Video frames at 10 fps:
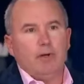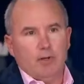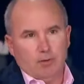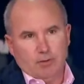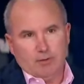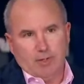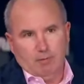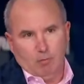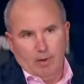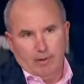In other words, like
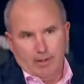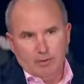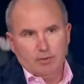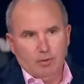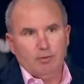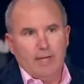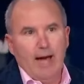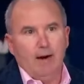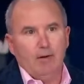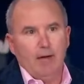there's no
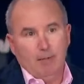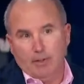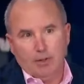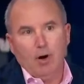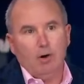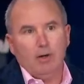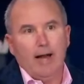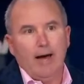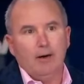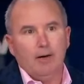doubt, and we call it
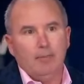out.